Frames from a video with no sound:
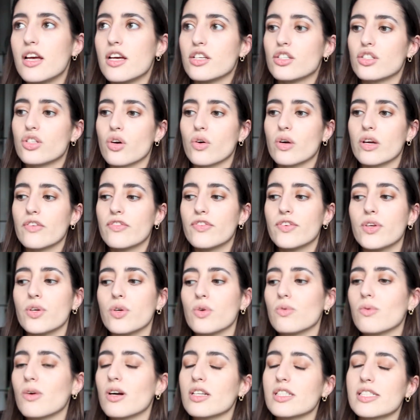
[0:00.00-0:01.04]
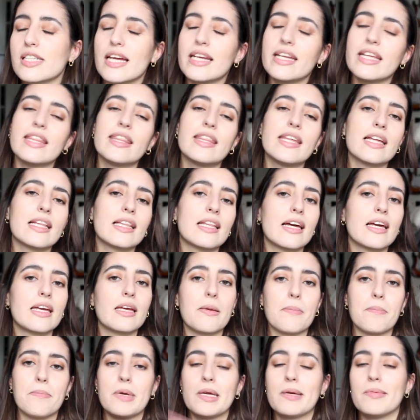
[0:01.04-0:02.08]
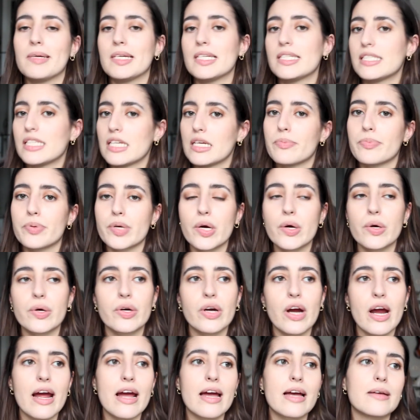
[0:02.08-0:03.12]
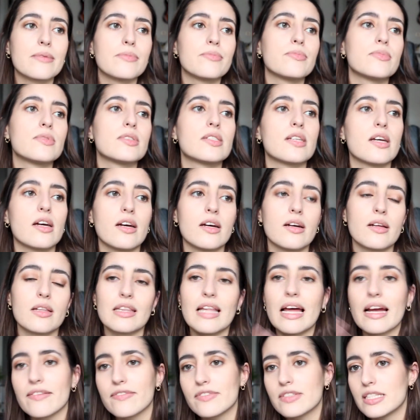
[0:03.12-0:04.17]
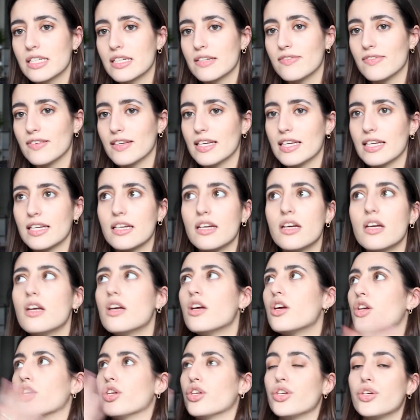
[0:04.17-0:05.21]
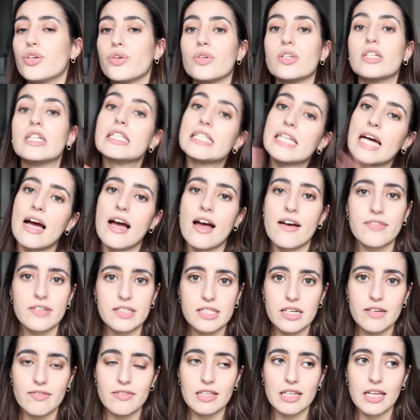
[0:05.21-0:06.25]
So if you watch anything like BBC programs, like TV, you need to have a TV